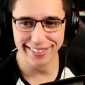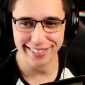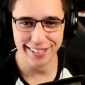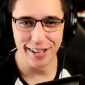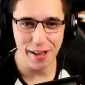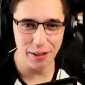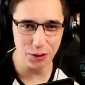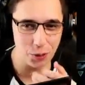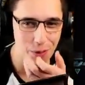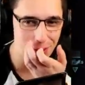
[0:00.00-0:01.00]
Lock,
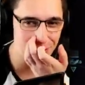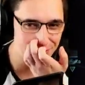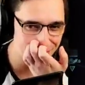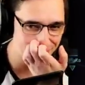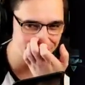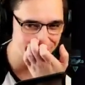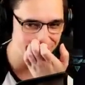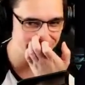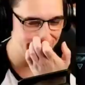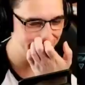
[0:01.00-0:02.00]
sure I've will. Never heard a
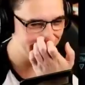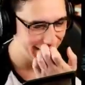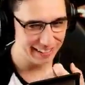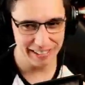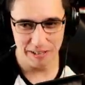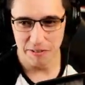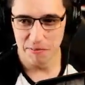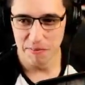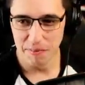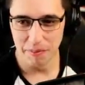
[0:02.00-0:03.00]
Sangheili address a
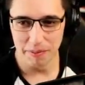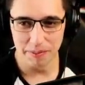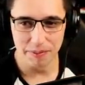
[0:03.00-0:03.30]
human like that.